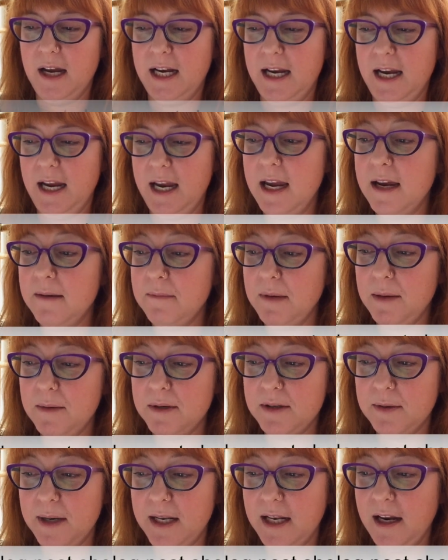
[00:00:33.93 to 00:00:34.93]
and it hit me
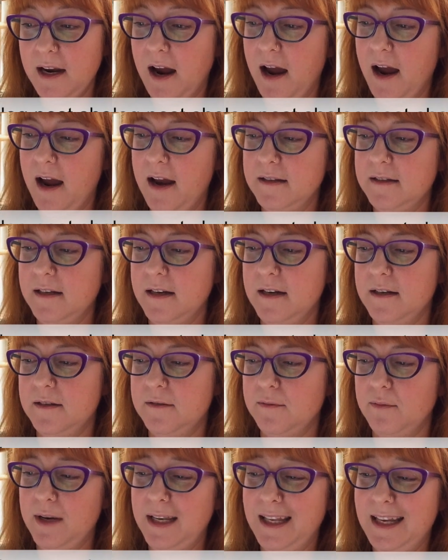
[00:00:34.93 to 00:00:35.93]
between the eyes and
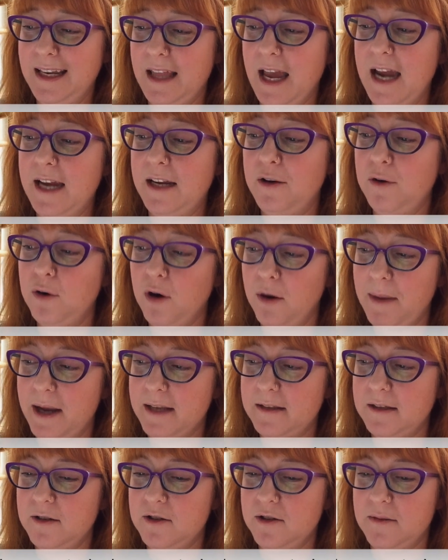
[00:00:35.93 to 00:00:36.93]
is really like your
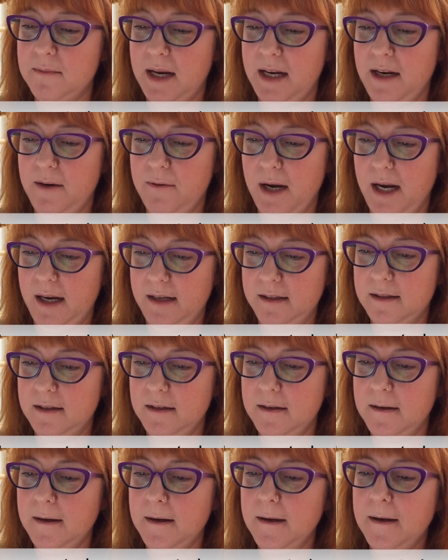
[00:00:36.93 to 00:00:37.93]
message in many ways.
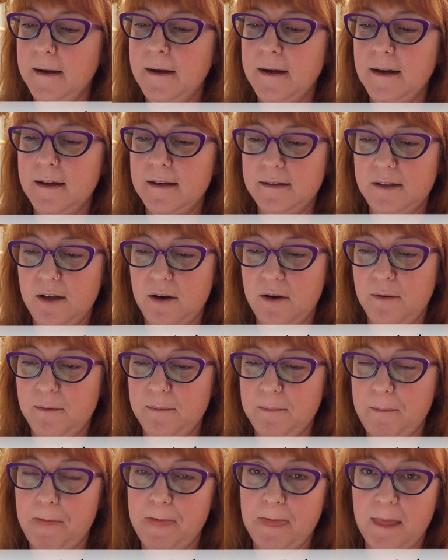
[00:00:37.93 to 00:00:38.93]

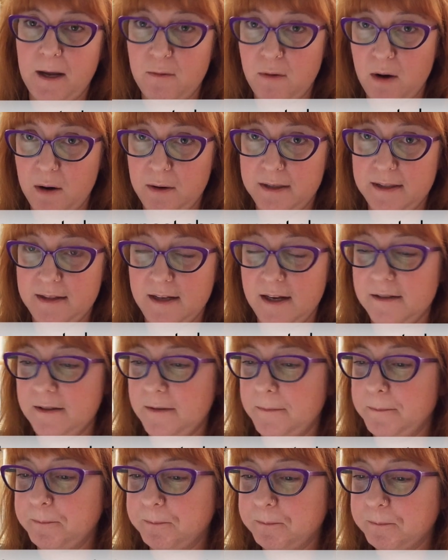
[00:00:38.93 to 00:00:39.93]
So the quote is this.